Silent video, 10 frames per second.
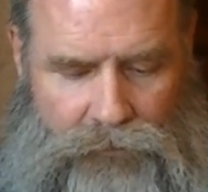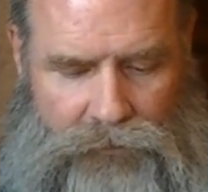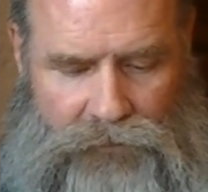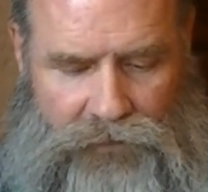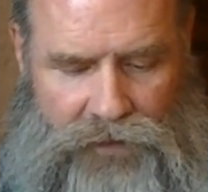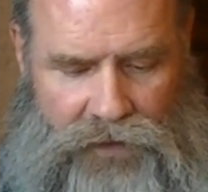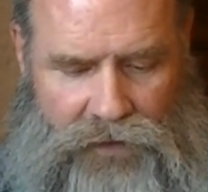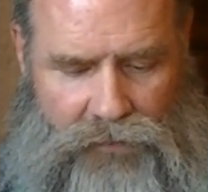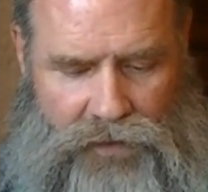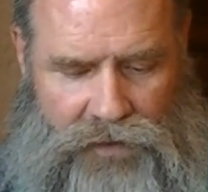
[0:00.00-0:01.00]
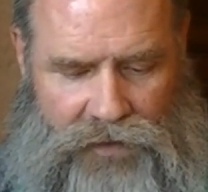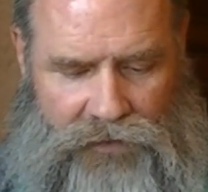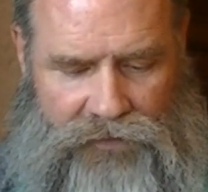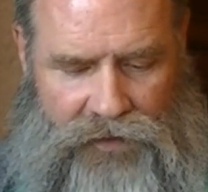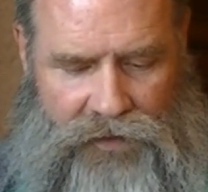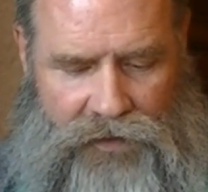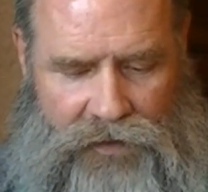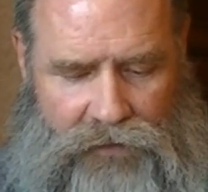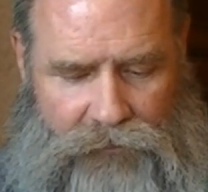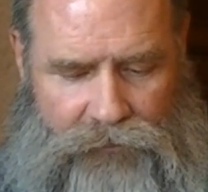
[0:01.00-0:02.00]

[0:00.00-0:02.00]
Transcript: okay, we're going to test that out.